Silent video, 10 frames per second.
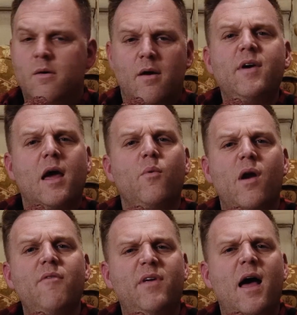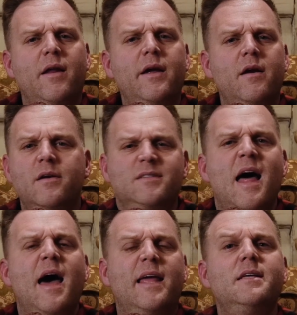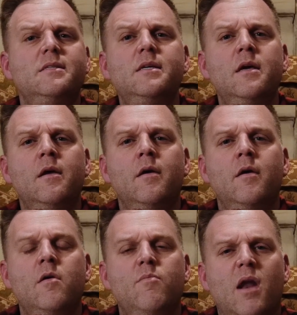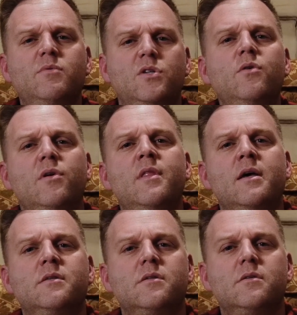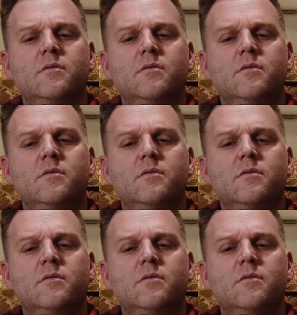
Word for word: I've got to rough it out here. It's not easy, but I'm doing this.